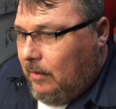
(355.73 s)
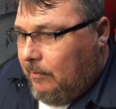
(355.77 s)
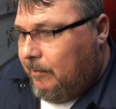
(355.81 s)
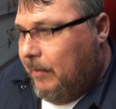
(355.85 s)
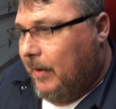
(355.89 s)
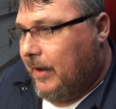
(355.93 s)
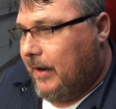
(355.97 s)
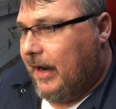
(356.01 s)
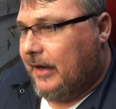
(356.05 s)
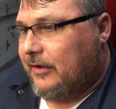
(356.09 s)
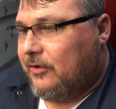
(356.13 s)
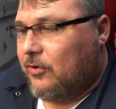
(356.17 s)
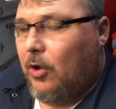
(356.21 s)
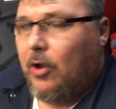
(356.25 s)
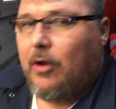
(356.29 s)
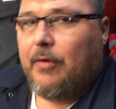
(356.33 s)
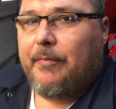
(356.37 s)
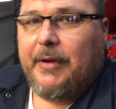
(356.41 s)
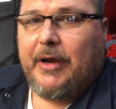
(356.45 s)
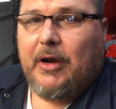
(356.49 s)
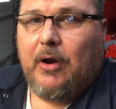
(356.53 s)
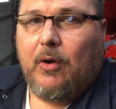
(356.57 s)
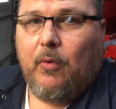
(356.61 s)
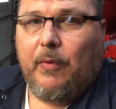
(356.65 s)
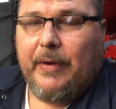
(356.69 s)
But I told
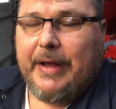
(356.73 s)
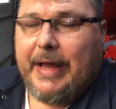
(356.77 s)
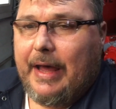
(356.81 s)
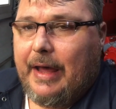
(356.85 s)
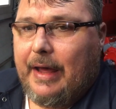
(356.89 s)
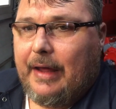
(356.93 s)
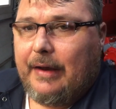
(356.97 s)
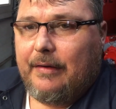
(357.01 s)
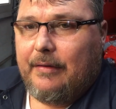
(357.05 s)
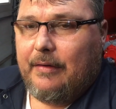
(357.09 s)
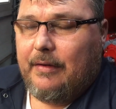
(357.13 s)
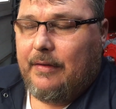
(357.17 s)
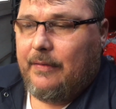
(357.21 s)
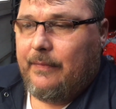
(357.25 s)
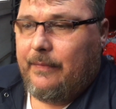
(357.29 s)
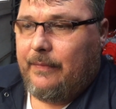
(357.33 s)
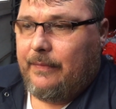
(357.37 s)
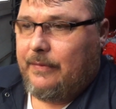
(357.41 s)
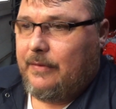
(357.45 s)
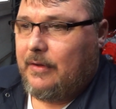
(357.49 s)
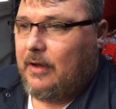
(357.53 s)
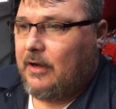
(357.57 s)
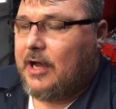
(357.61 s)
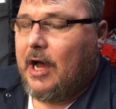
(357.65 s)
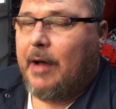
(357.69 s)
him, you know, we got
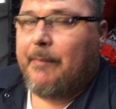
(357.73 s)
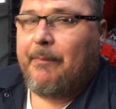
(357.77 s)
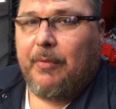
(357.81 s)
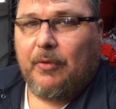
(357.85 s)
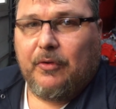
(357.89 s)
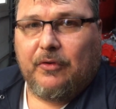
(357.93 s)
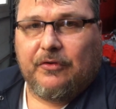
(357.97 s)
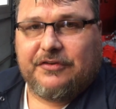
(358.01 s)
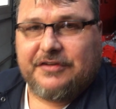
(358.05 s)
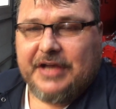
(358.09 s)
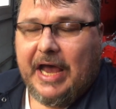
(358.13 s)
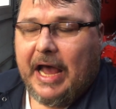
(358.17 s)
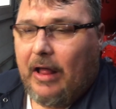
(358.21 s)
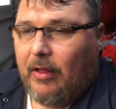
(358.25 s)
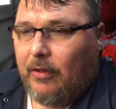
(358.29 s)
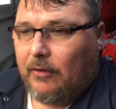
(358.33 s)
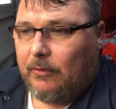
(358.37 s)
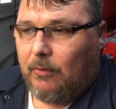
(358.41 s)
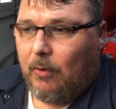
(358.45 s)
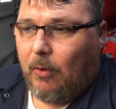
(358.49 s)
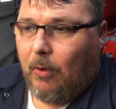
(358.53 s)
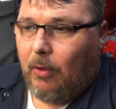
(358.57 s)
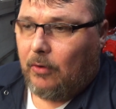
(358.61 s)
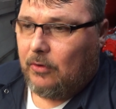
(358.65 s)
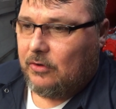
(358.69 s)
a couple solid
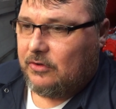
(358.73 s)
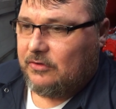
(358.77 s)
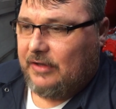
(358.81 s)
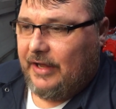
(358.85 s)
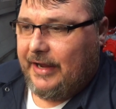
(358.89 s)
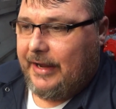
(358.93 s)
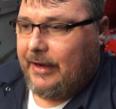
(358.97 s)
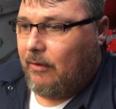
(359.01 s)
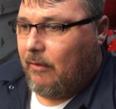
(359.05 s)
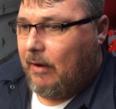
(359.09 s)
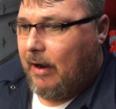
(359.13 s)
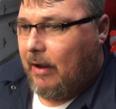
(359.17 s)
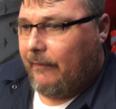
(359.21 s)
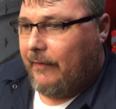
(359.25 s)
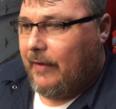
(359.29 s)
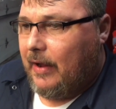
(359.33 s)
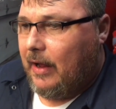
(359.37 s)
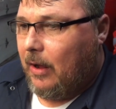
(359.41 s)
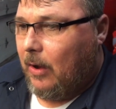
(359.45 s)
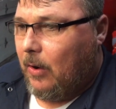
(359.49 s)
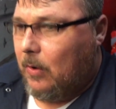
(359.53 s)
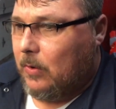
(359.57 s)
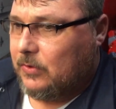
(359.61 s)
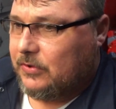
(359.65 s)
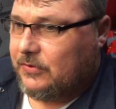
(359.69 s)
rollers laying around the
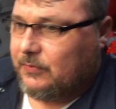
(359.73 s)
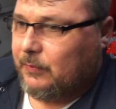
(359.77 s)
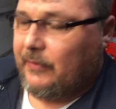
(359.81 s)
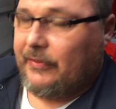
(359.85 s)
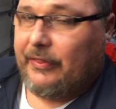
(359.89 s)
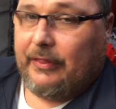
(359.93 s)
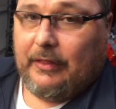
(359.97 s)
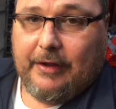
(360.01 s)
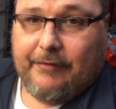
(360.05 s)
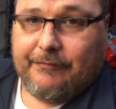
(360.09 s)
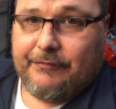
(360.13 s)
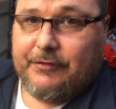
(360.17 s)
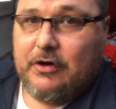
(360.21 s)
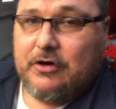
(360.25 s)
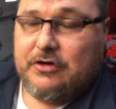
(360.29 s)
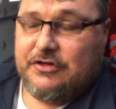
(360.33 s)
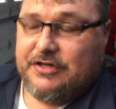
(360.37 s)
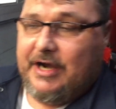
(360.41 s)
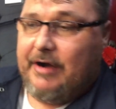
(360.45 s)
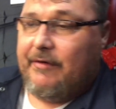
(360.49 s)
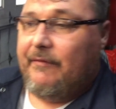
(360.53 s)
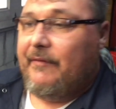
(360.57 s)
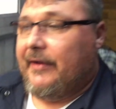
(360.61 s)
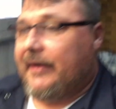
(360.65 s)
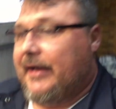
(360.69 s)
house with lifters
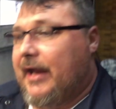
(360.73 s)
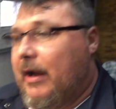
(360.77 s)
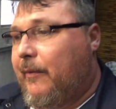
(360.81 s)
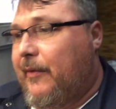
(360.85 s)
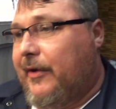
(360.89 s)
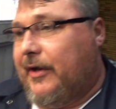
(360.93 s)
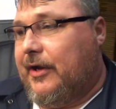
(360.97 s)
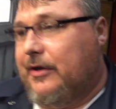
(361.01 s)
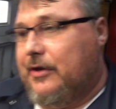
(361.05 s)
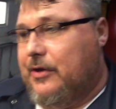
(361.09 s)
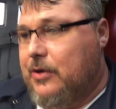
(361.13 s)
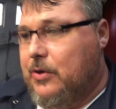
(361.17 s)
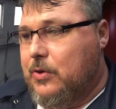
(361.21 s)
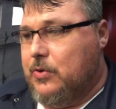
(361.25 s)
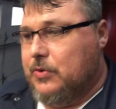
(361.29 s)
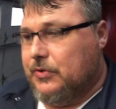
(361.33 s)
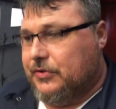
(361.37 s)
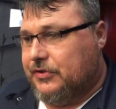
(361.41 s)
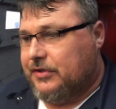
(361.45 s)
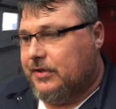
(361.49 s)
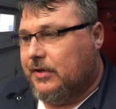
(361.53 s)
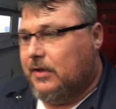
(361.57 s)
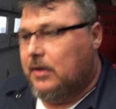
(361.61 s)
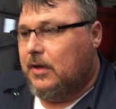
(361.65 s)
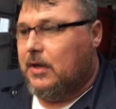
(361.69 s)
and everything that we could
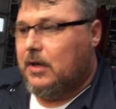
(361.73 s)
use.